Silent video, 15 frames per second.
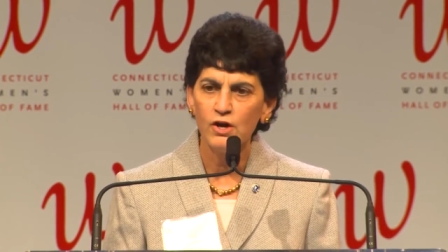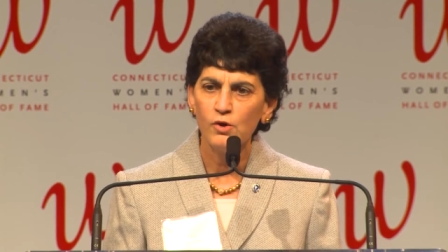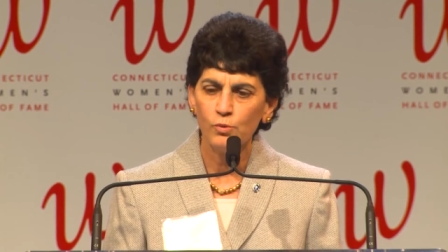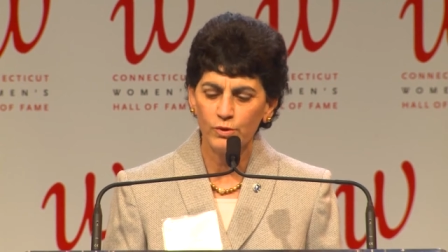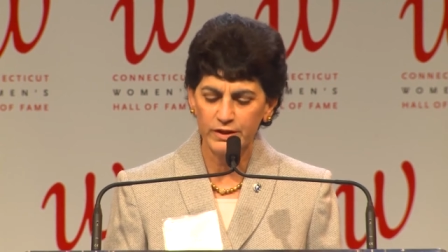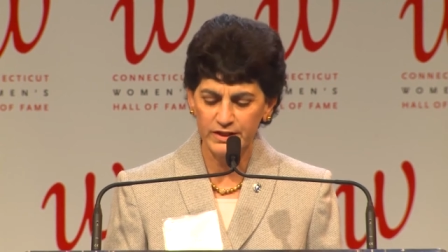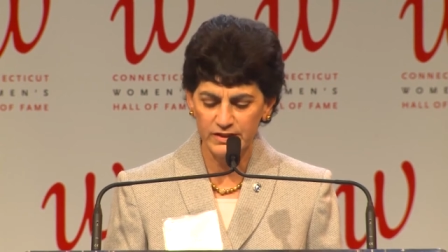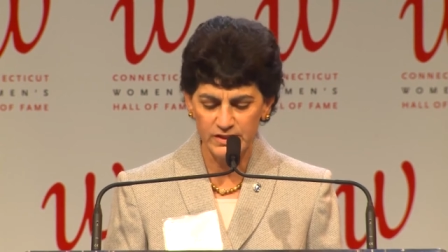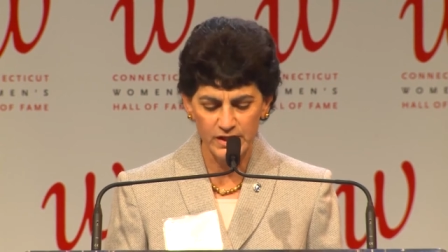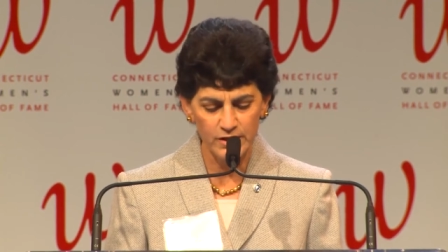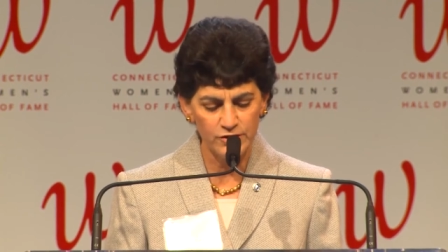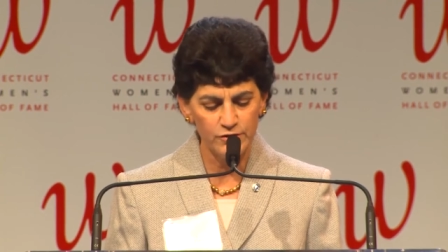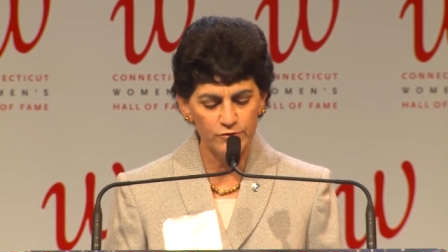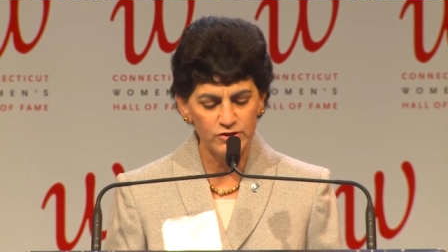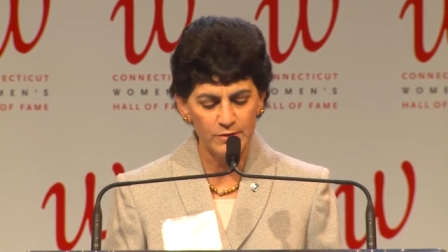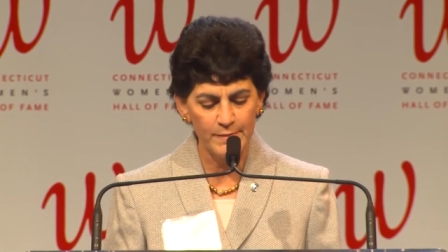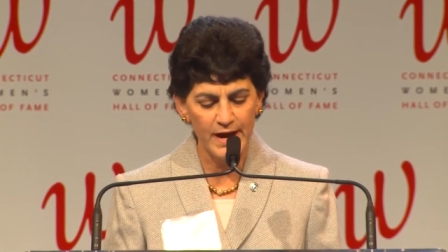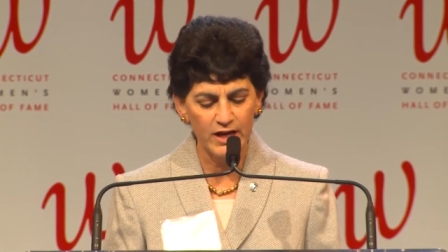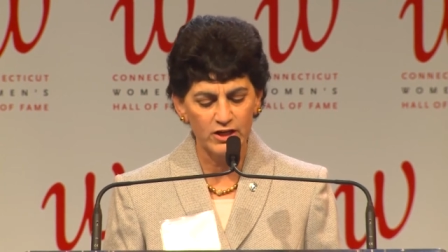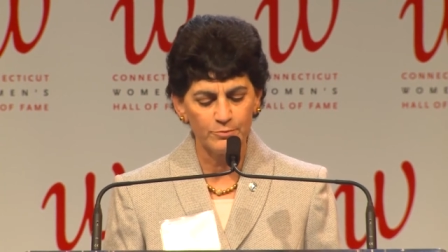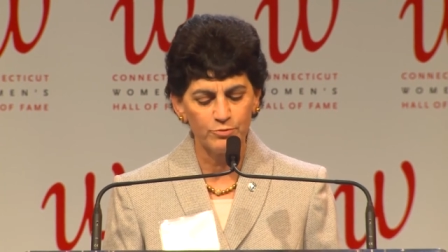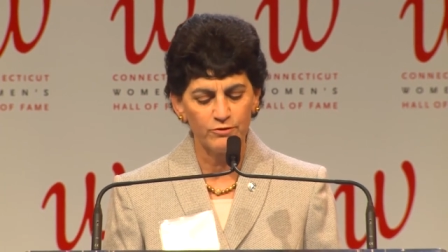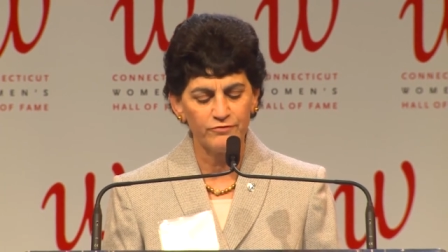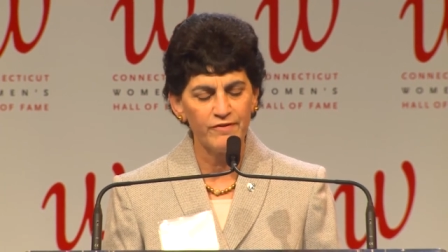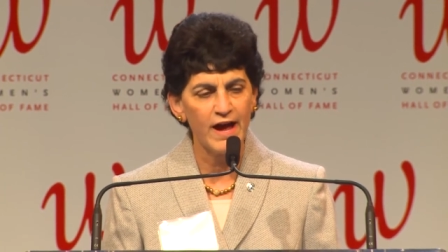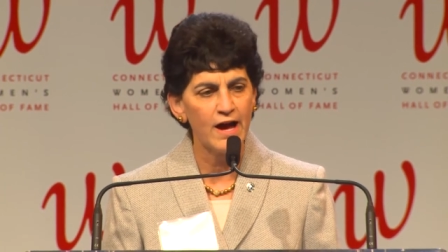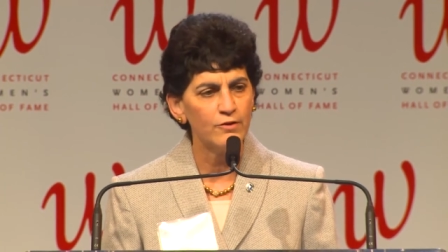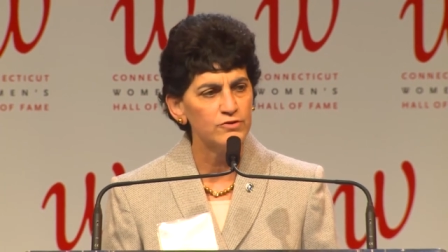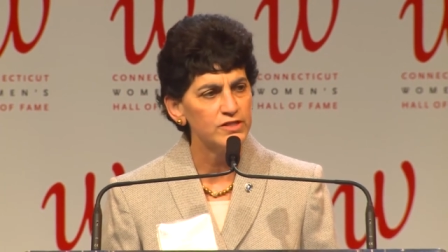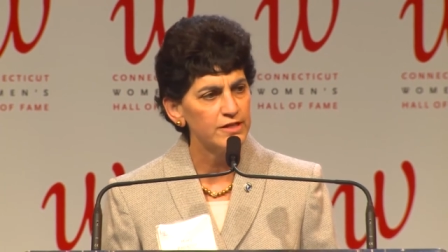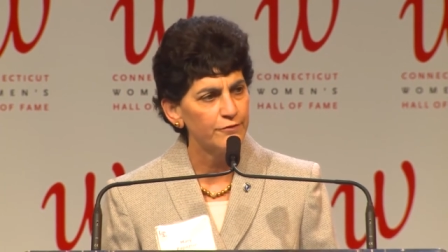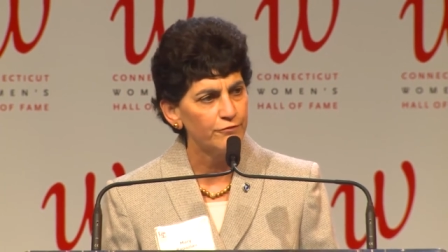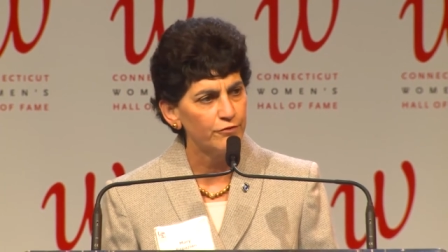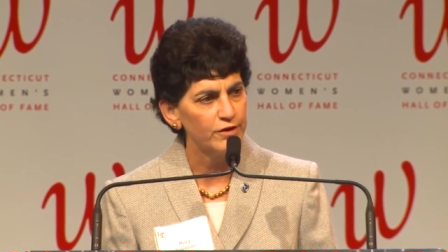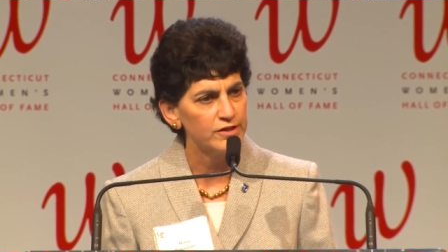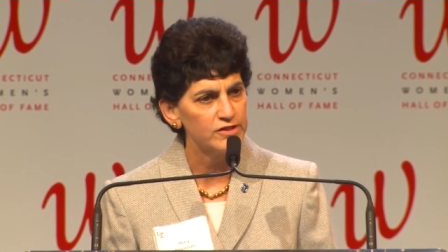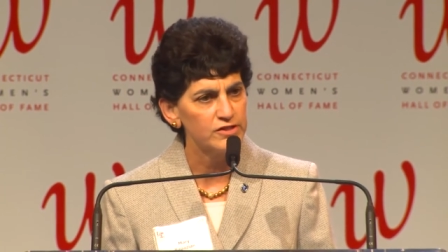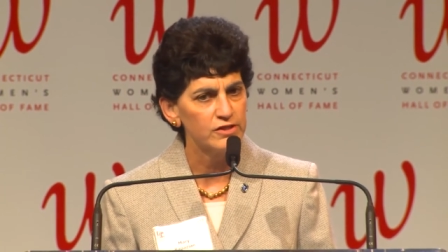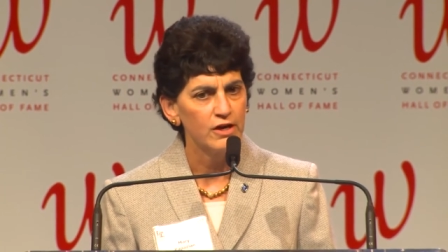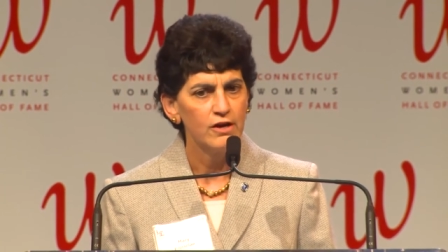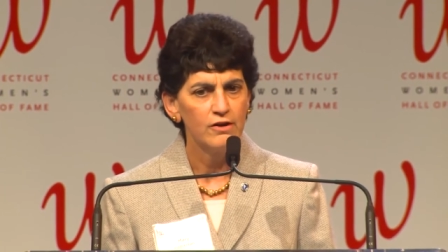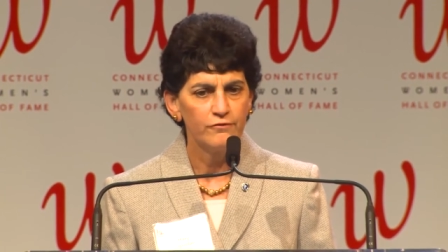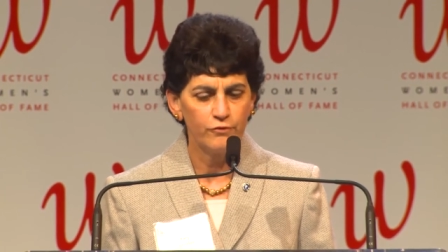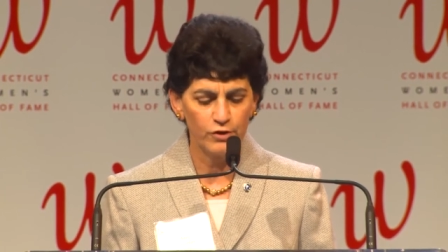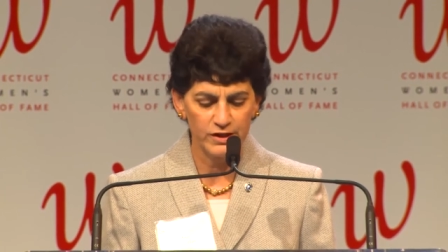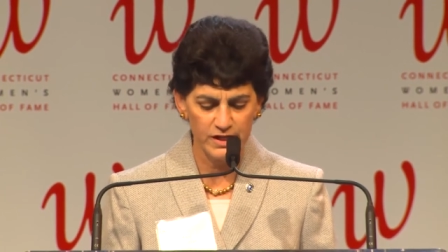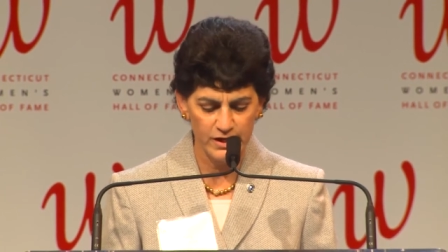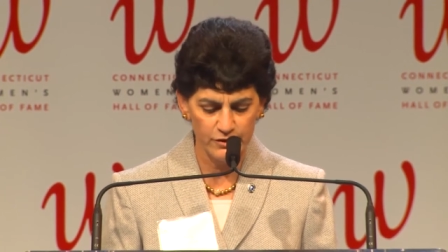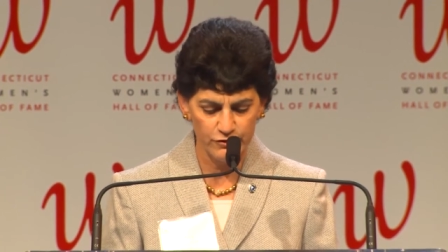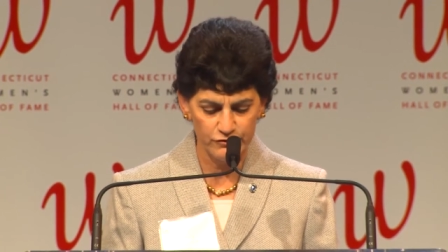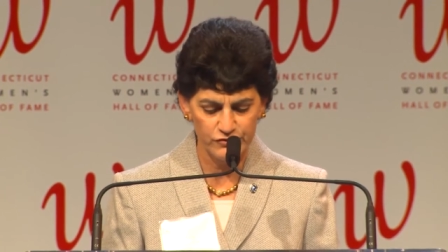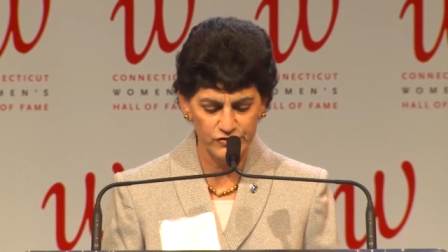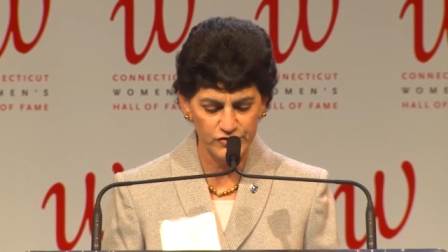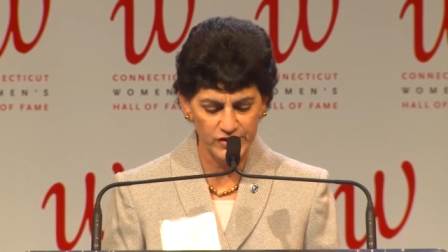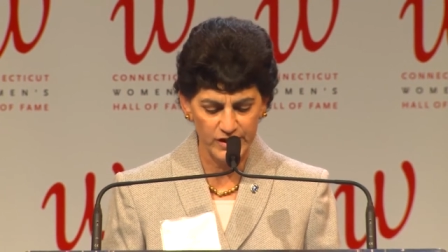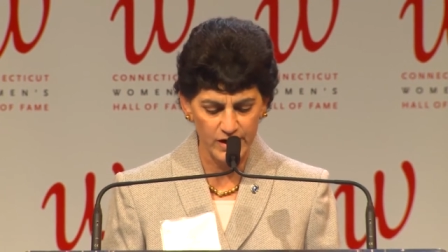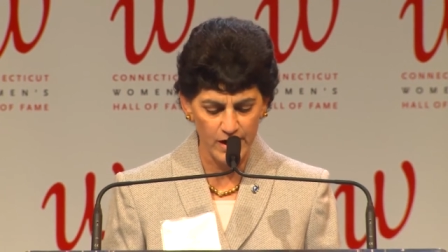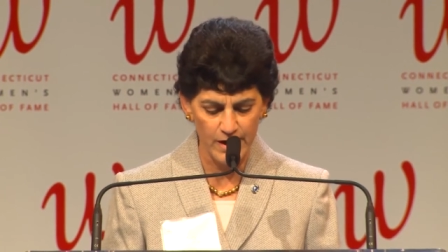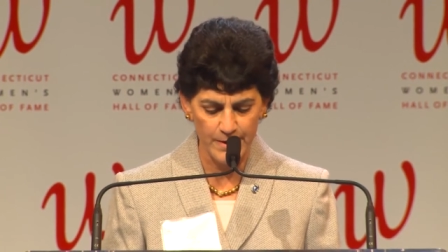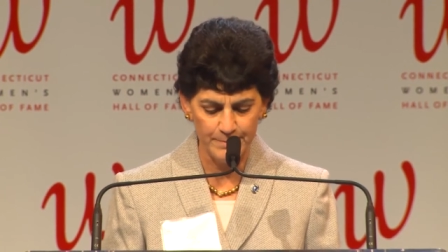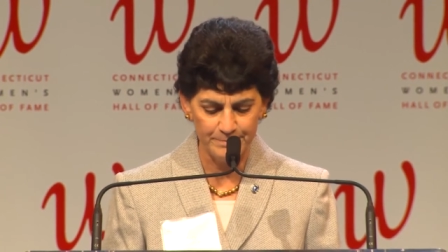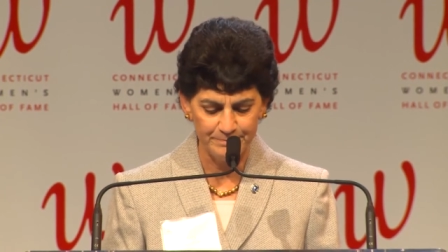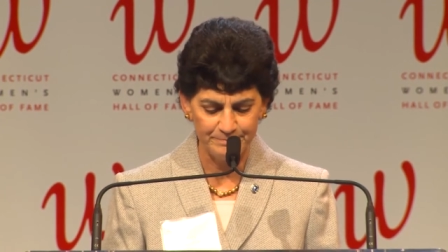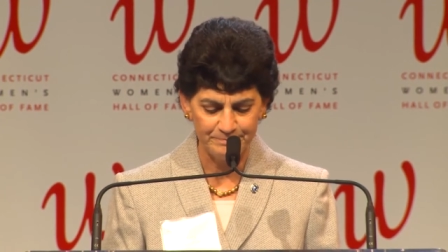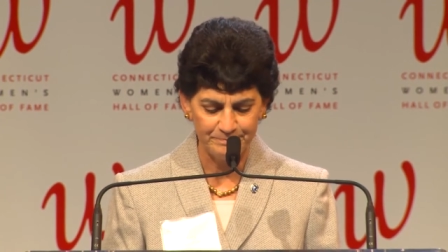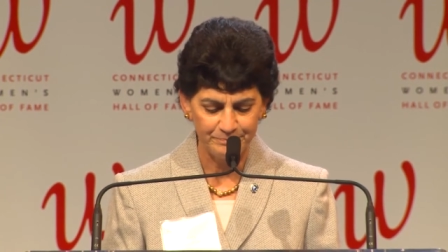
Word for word: will continue to make a profound difference for years to come.